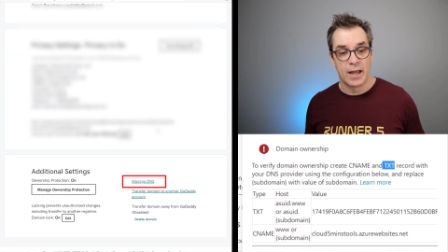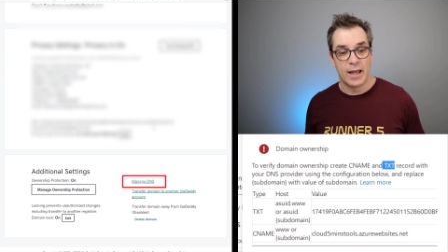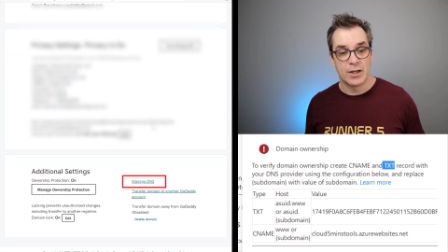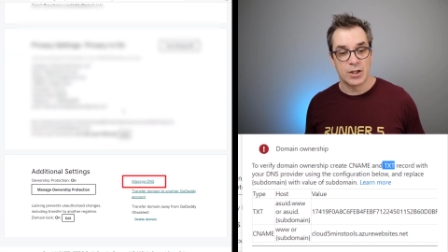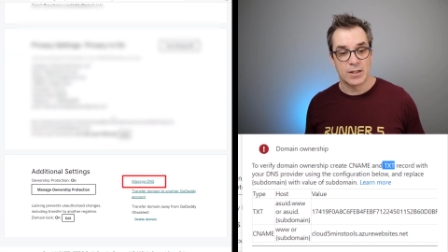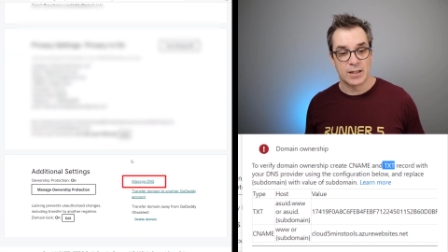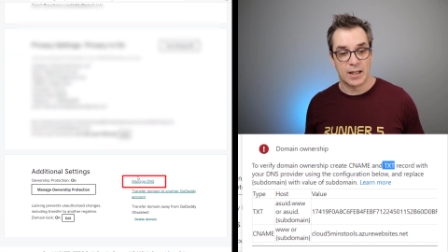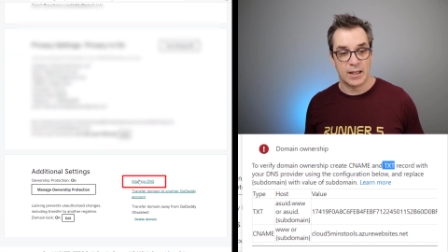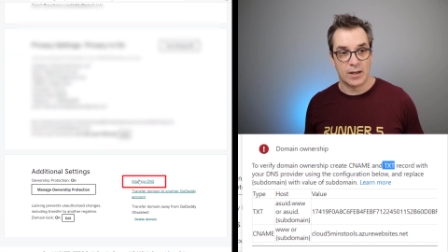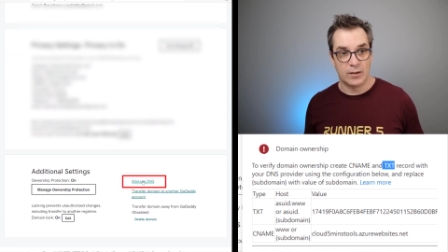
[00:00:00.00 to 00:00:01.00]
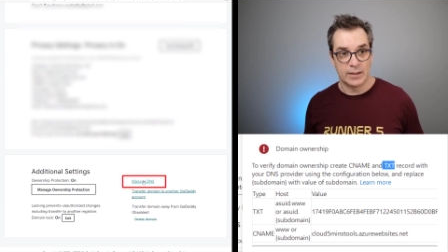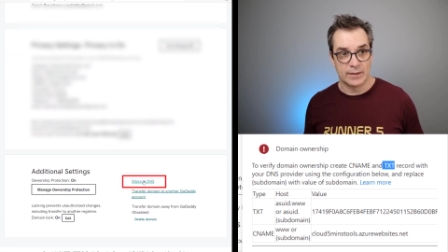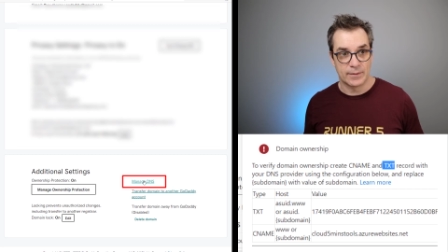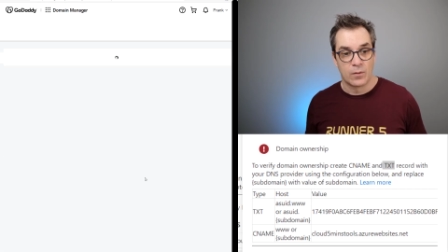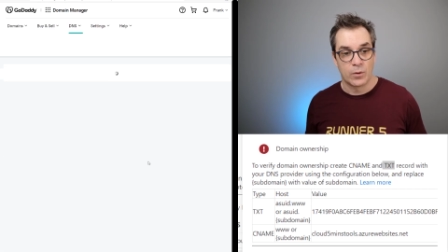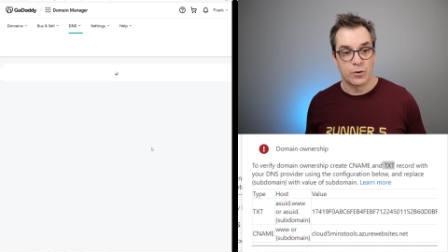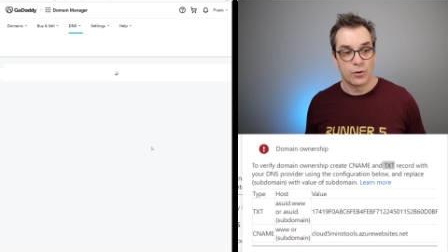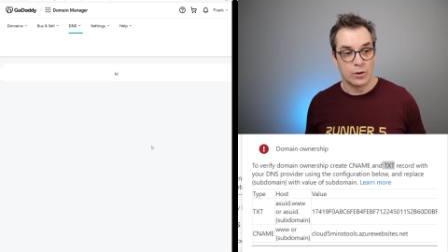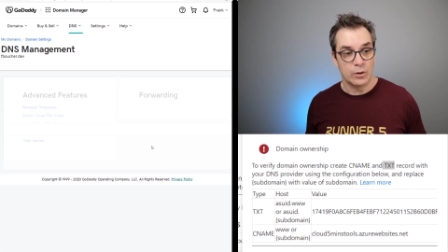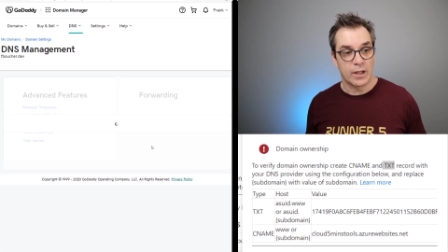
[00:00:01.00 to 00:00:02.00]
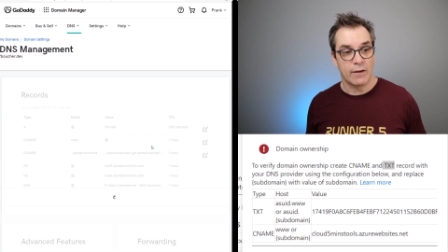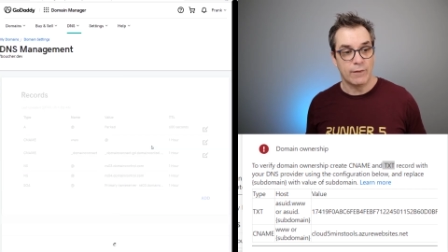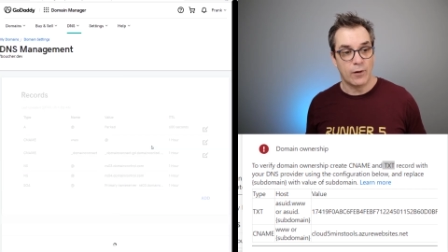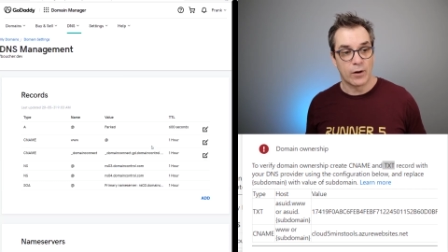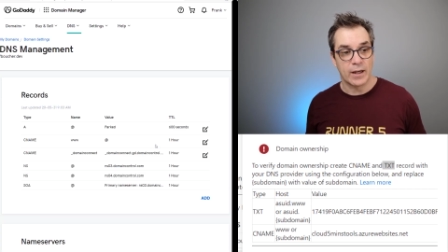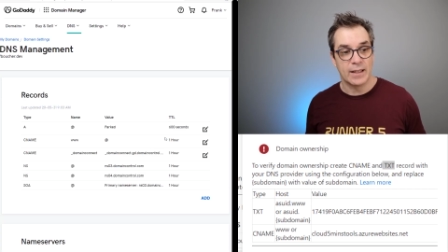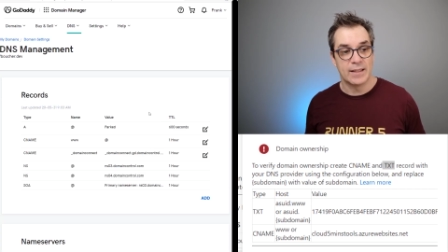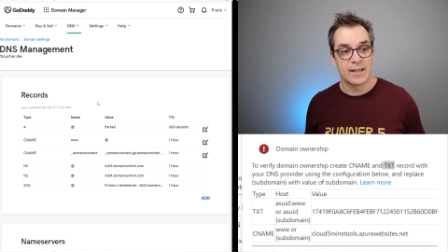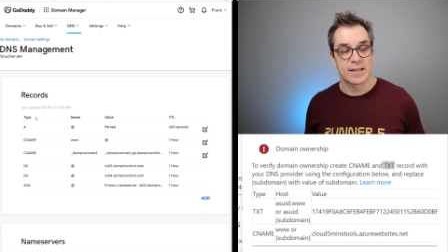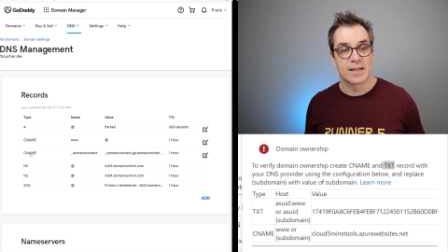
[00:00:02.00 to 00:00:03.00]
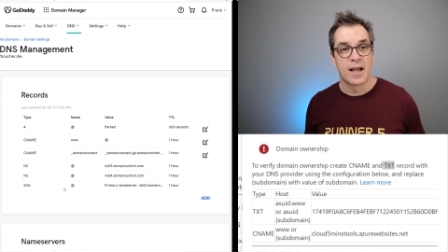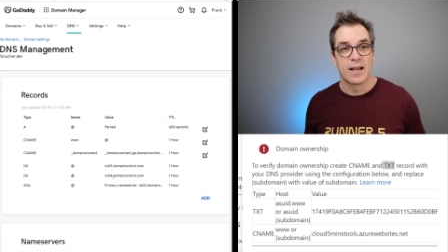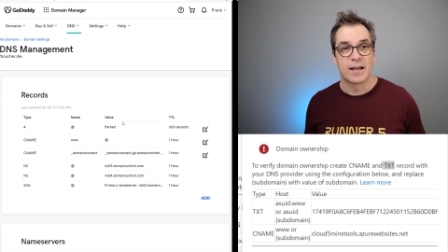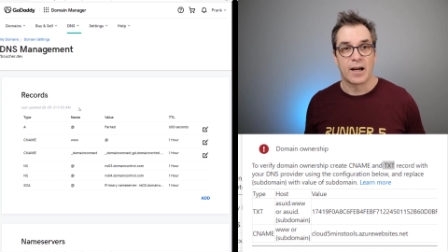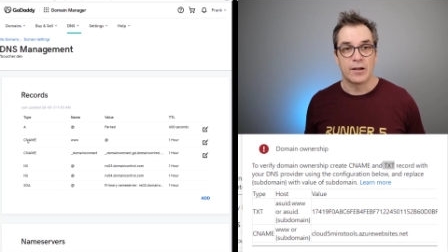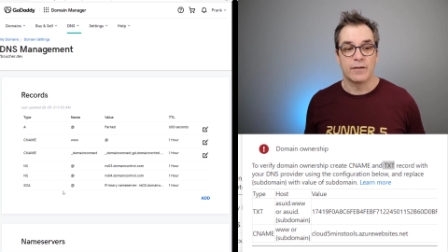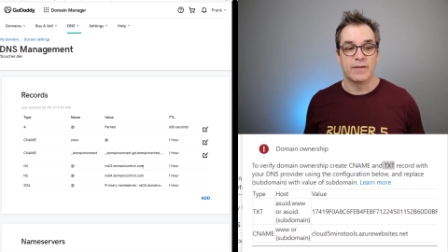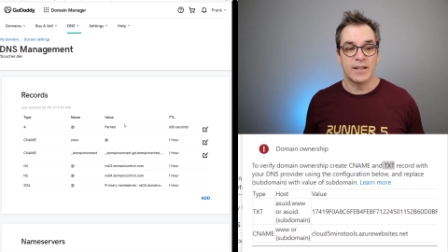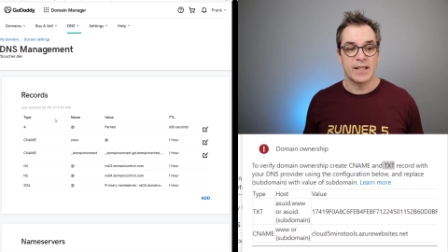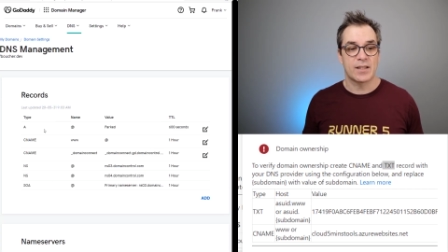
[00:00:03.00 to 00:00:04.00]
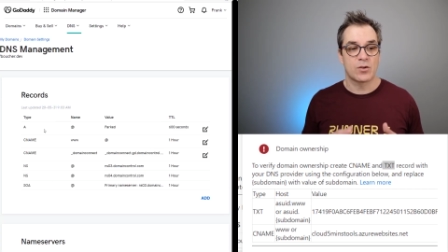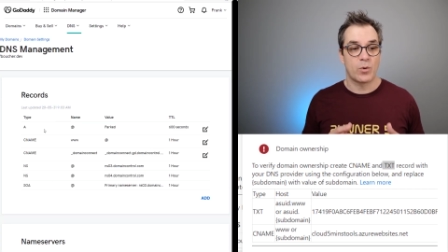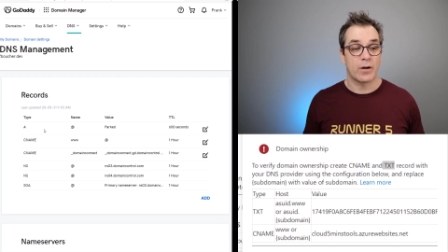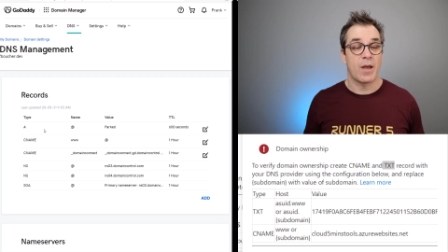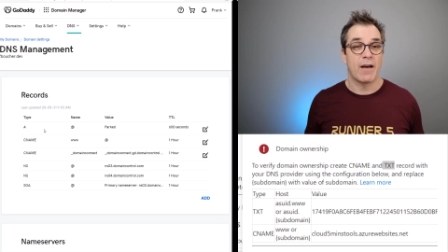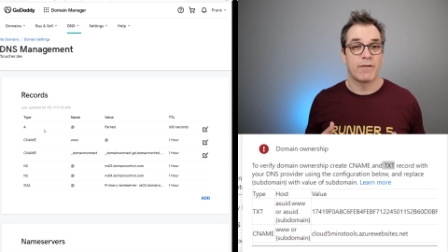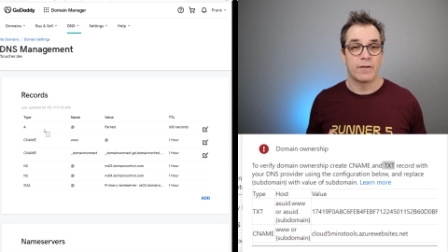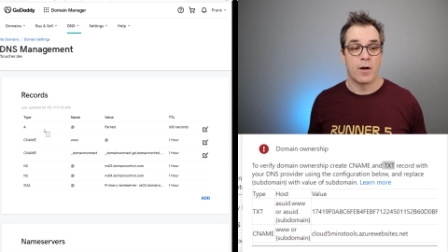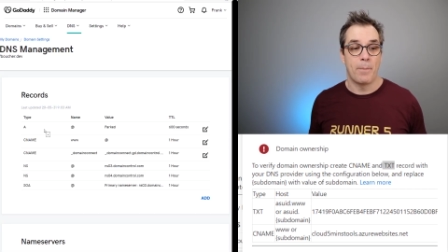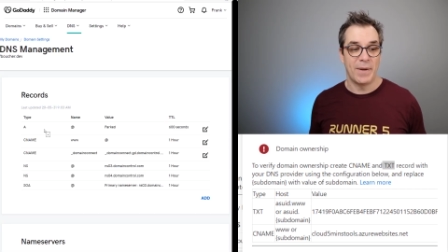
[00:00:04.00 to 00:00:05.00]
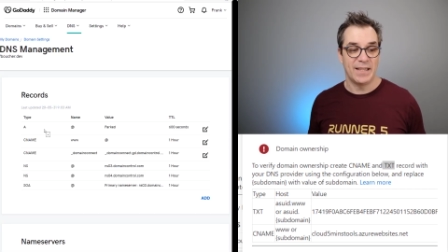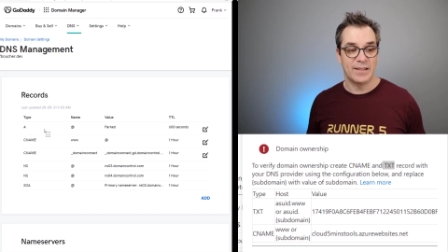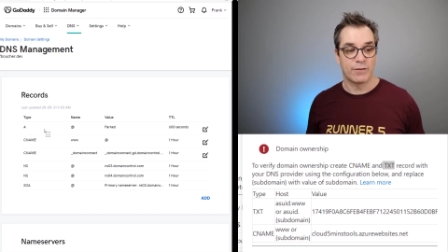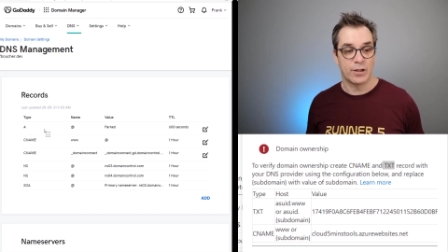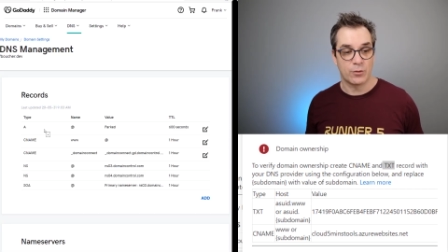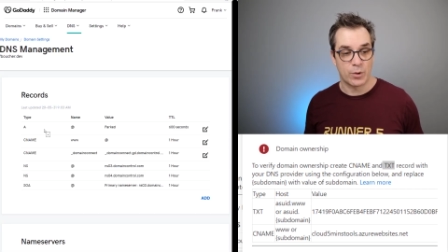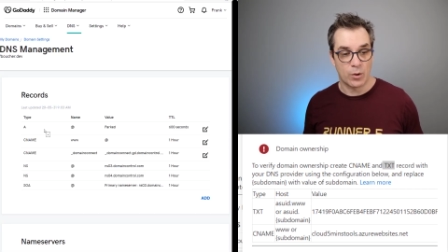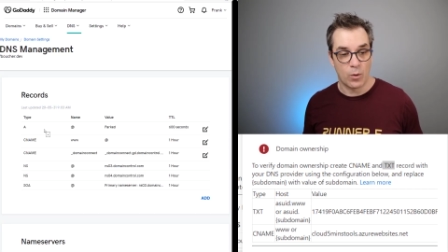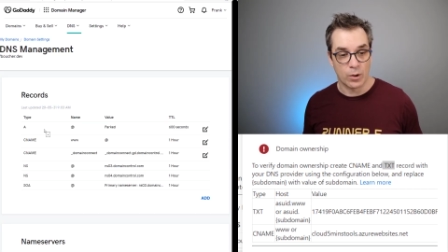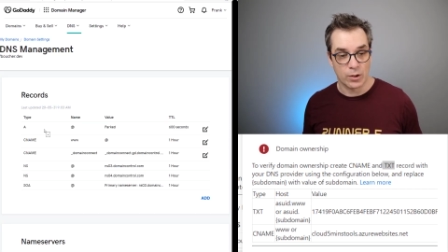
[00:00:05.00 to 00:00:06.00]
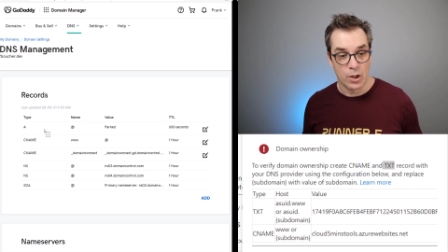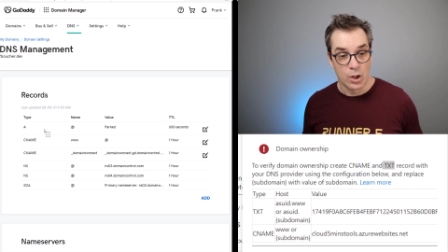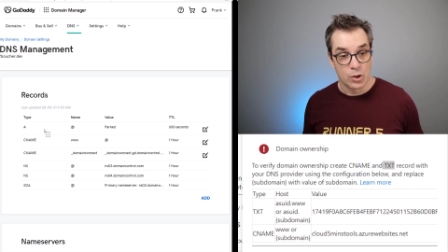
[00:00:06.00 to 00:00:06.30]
and just click on it. What you're looking for is this kind of list where you have many different record.